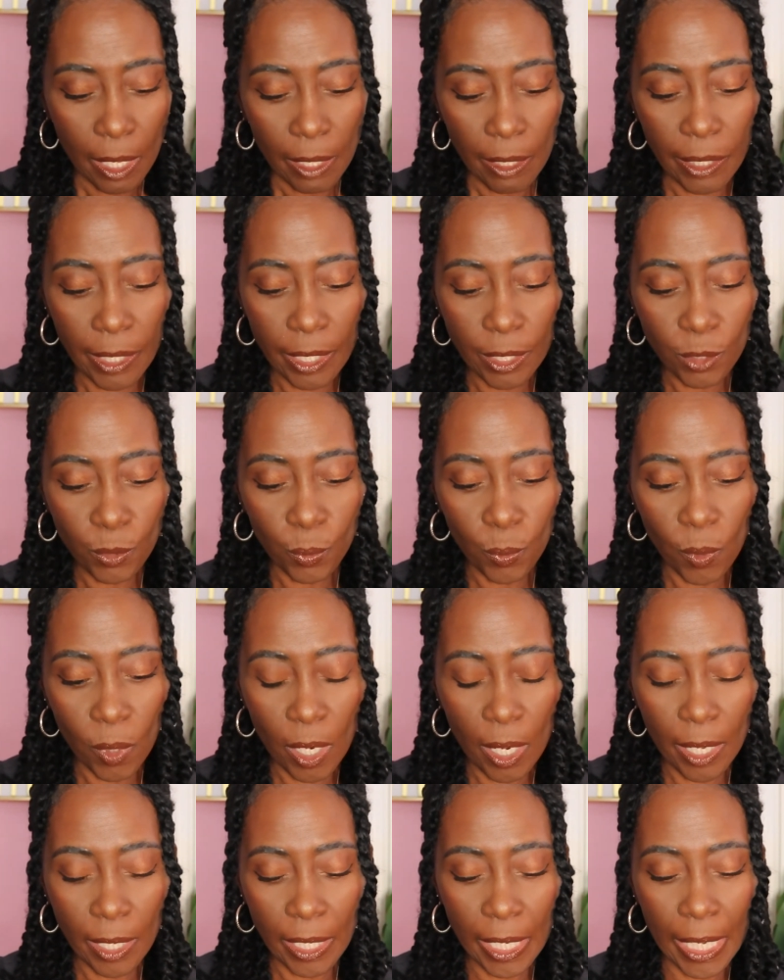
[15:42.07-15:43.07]
This
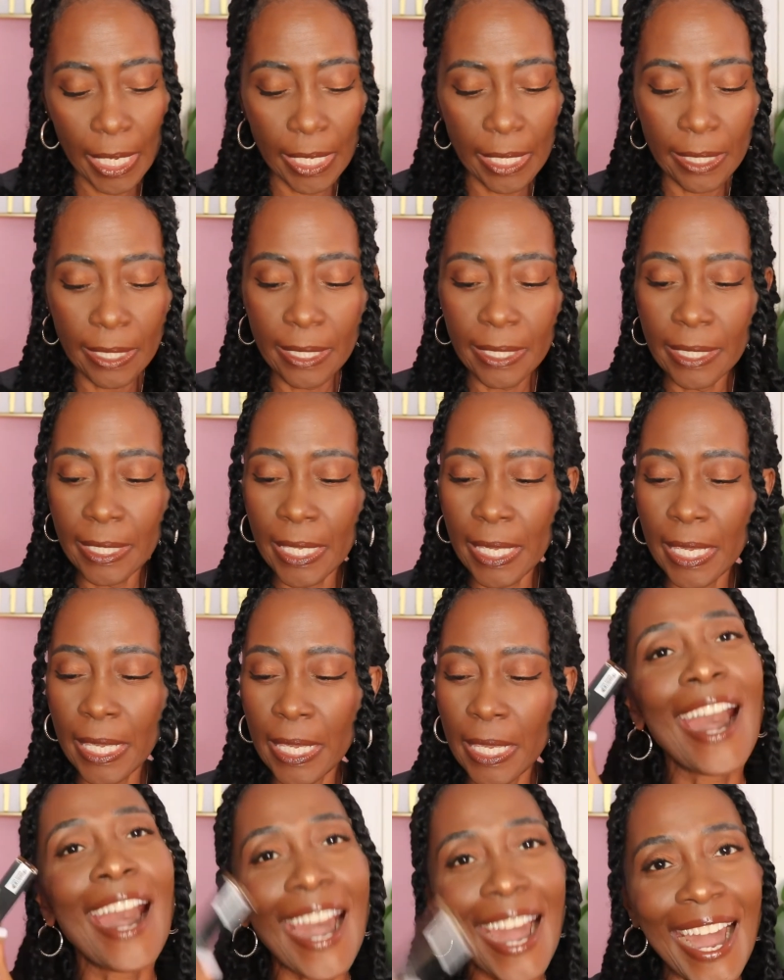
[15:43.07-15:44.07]
one is
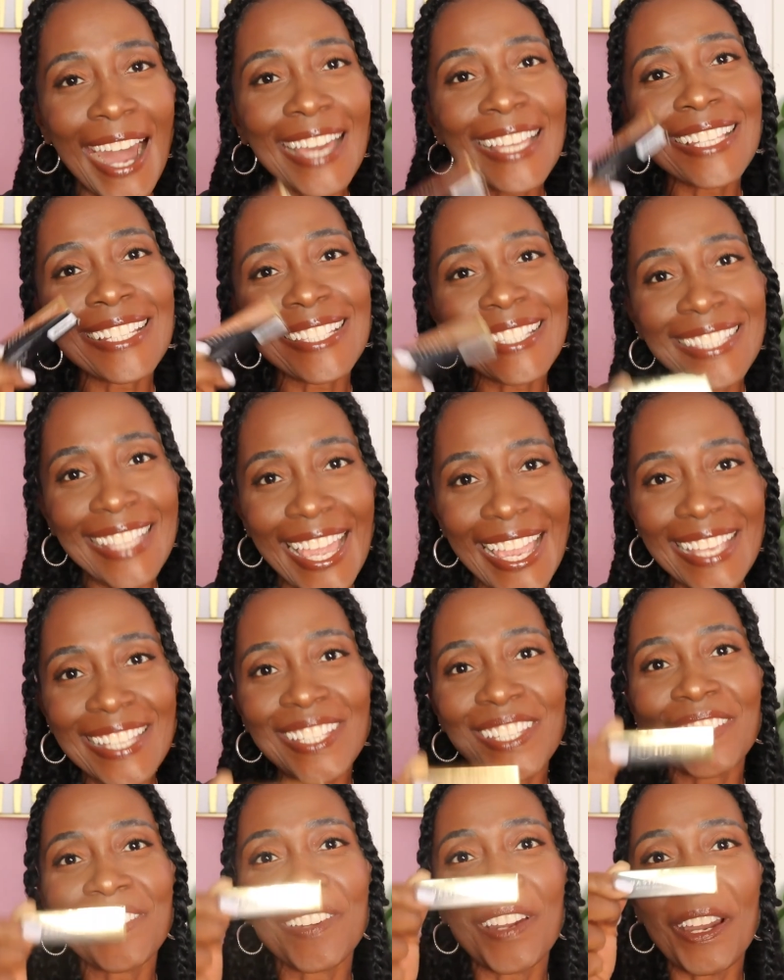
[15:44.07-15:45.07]
the
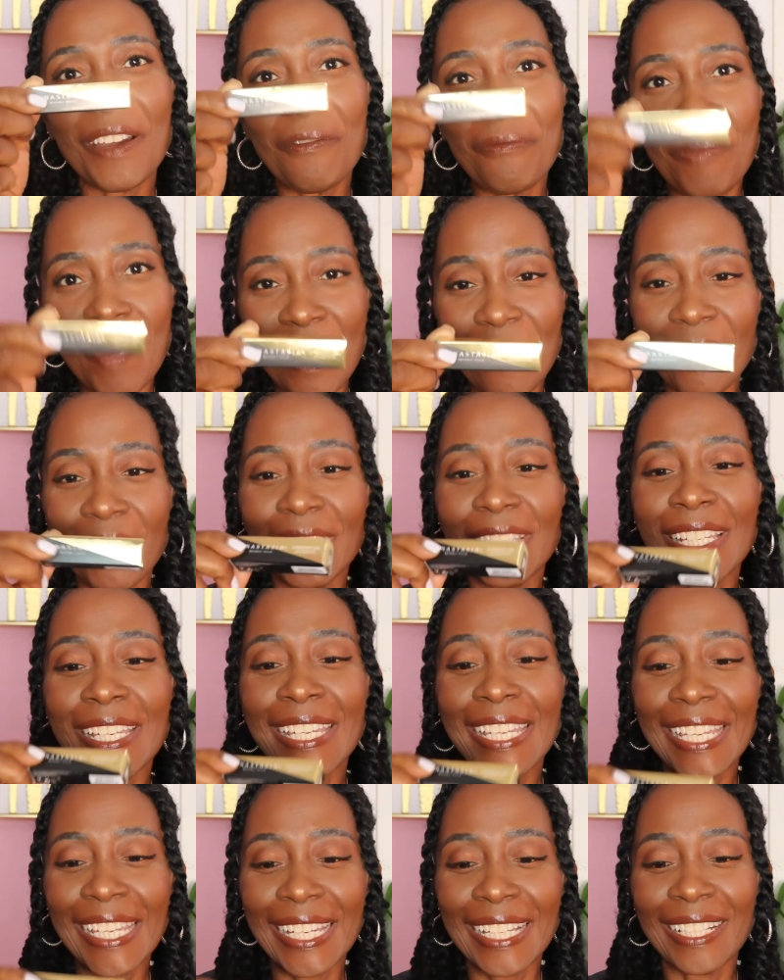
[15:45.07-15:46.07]
Anastasia of Beverly
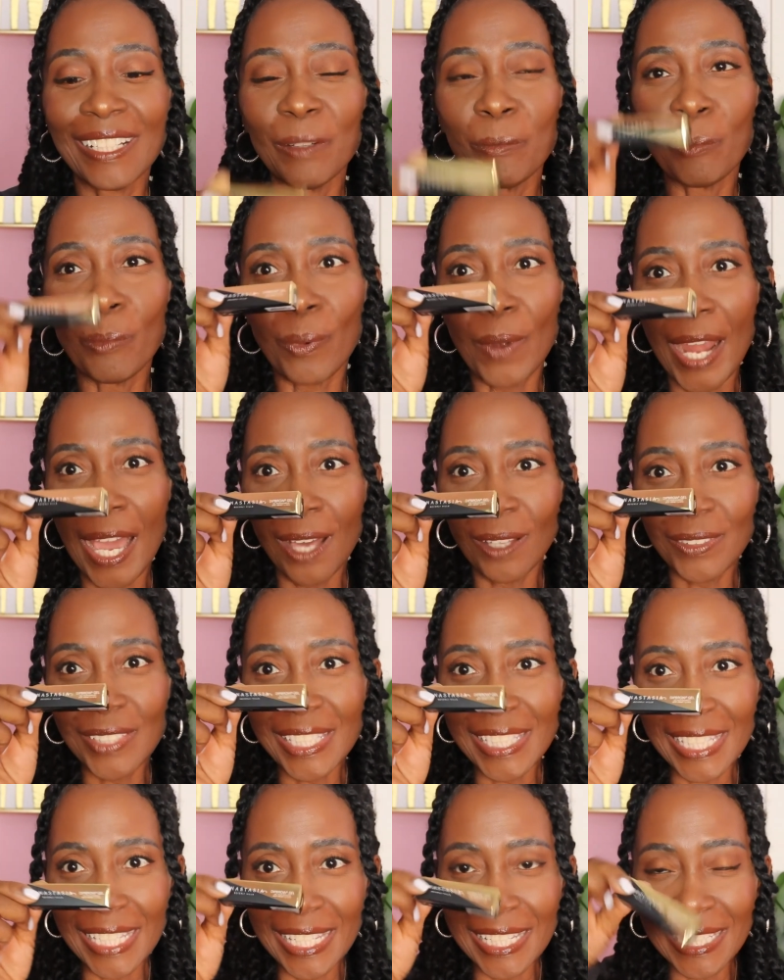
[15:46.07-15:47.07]
Hills Brow
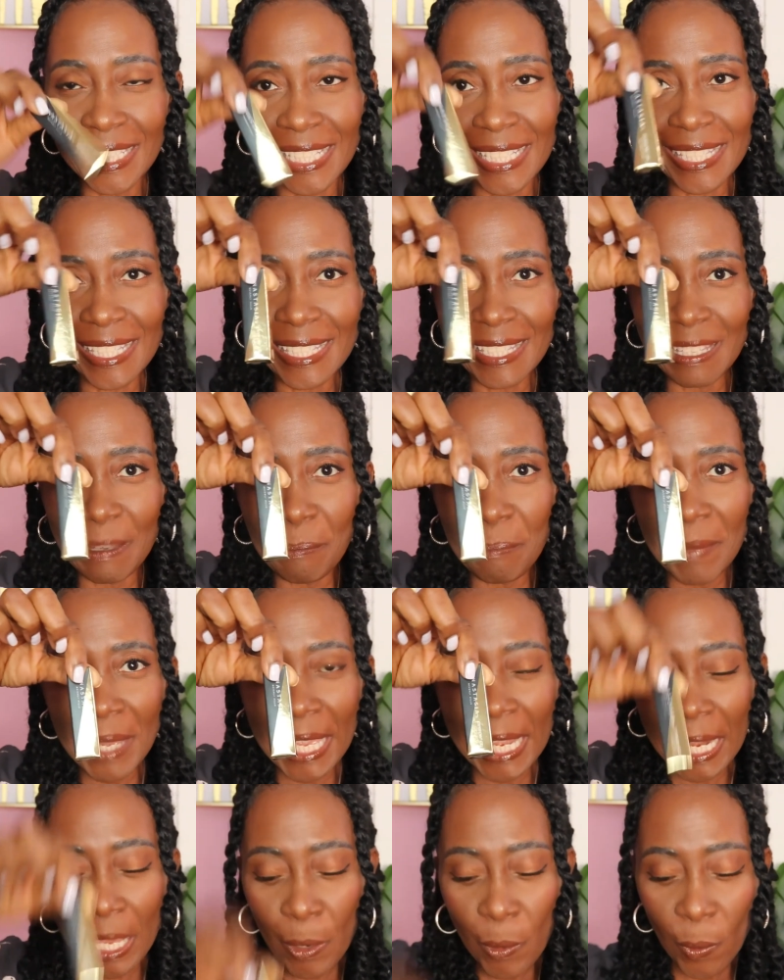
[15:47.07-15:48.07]
Tint. This is the
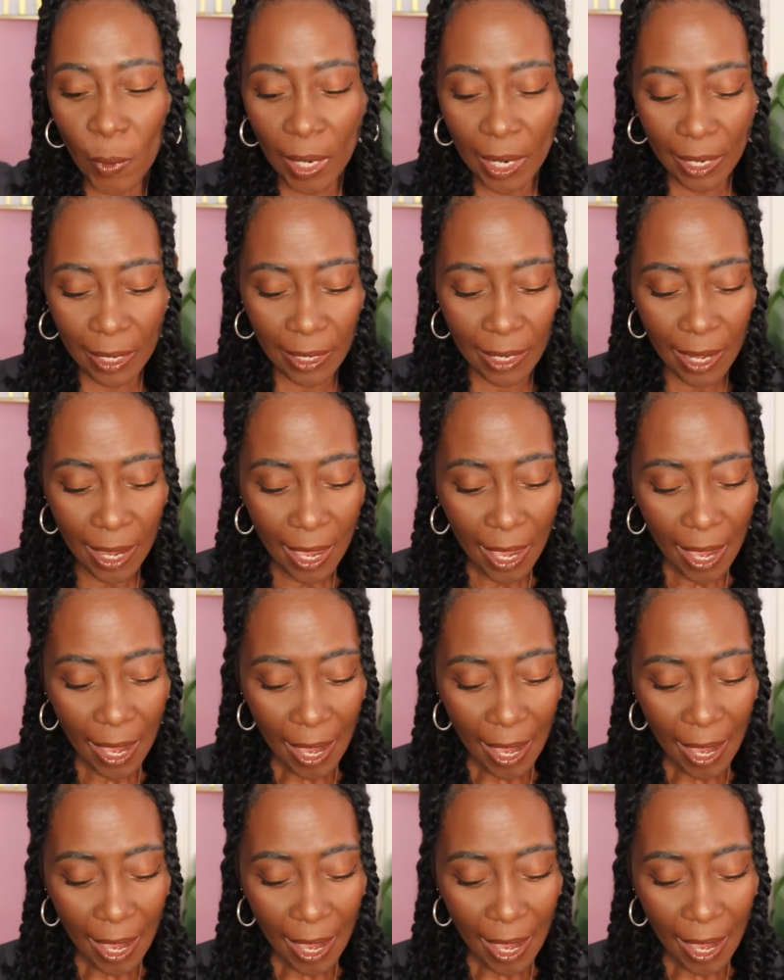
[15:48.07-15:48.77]
mini one.